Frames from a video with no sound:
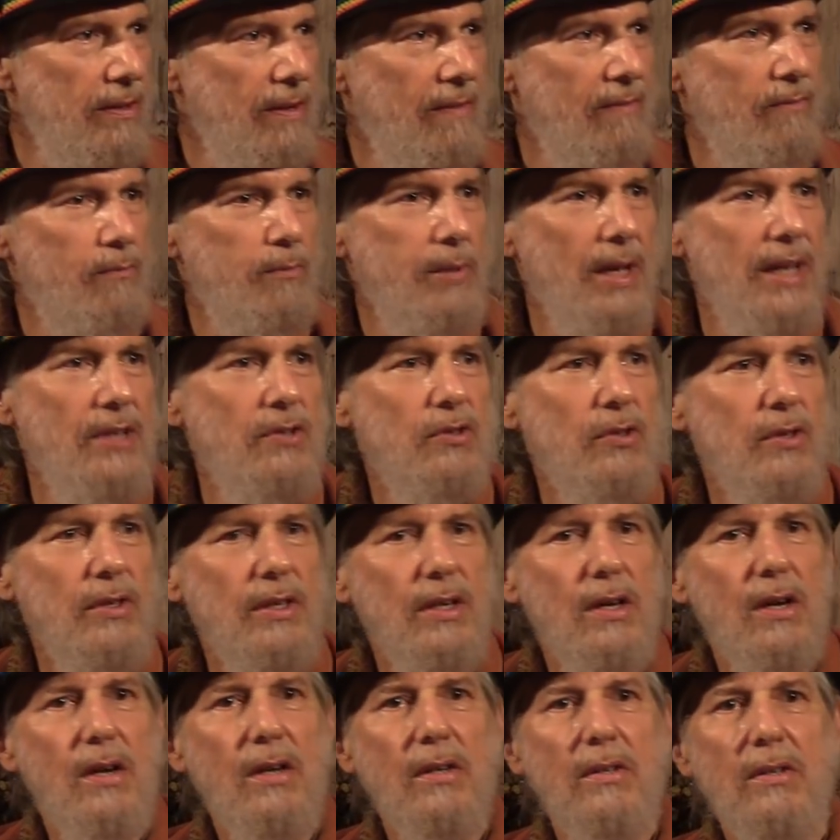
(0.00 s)
of
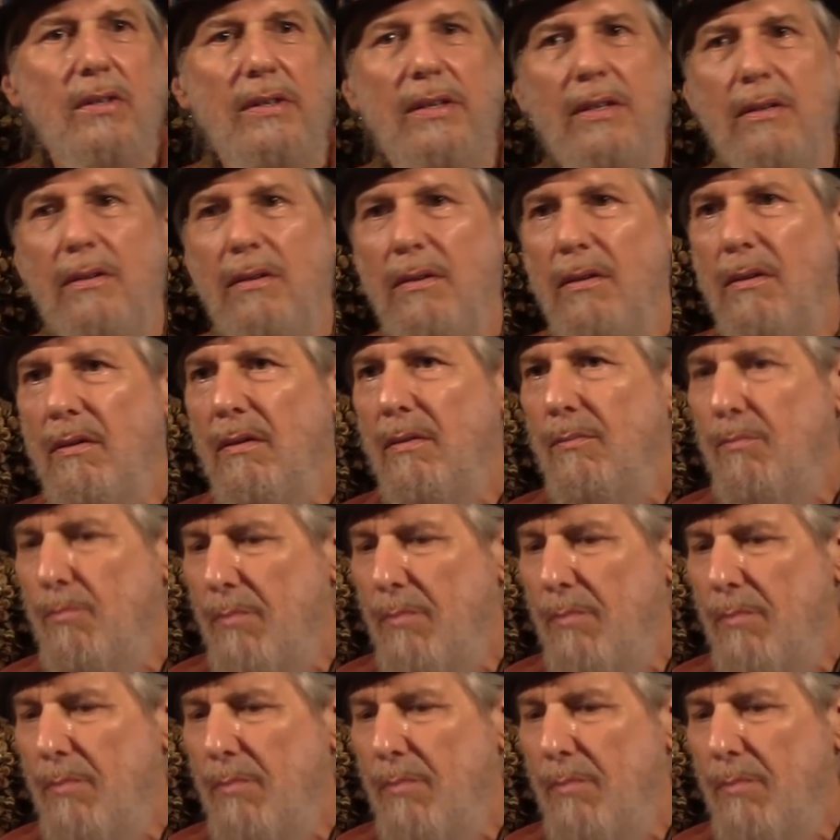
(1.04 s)
patriarchal,